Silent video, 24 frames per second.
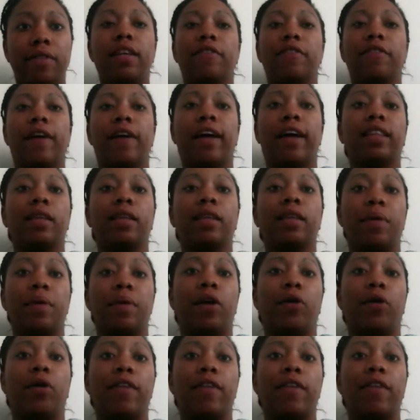The effect that
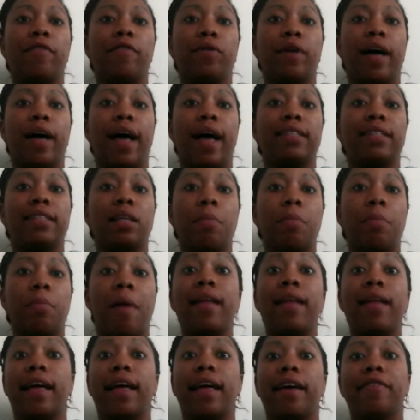being grateful has on
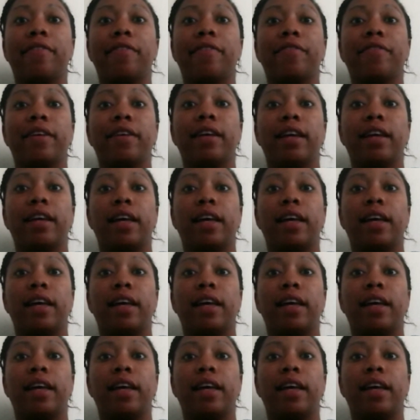my life